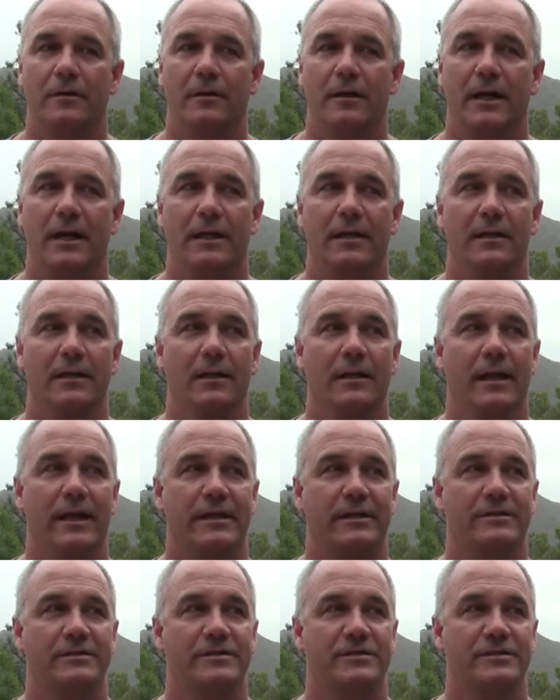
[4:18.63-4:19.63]
I
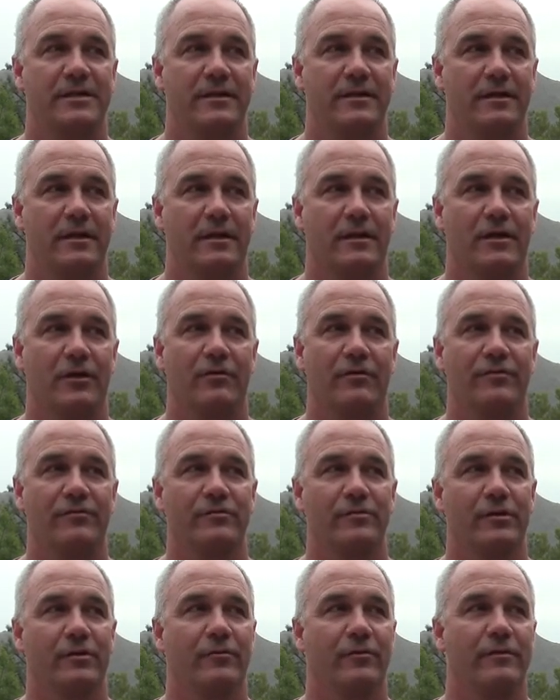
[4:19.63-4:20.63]
like to say that I go
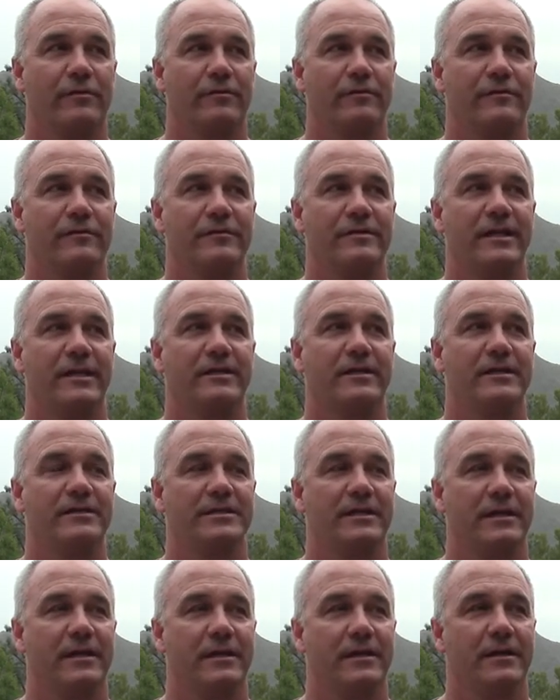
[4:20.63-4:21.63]
through it with
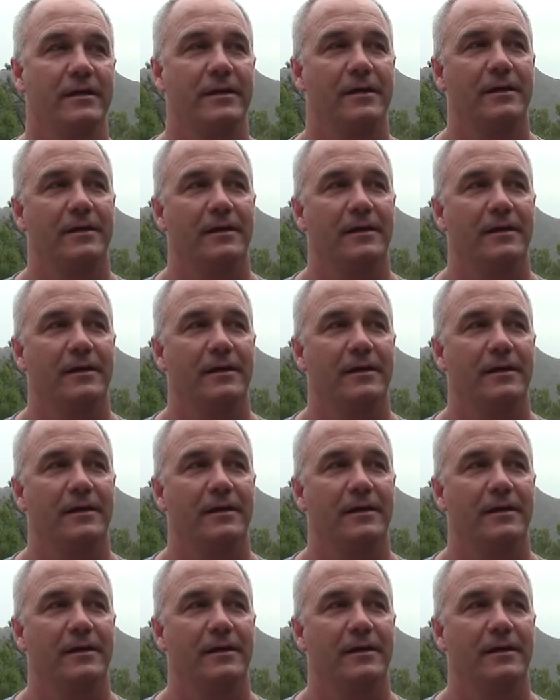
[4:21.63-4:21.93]
dignity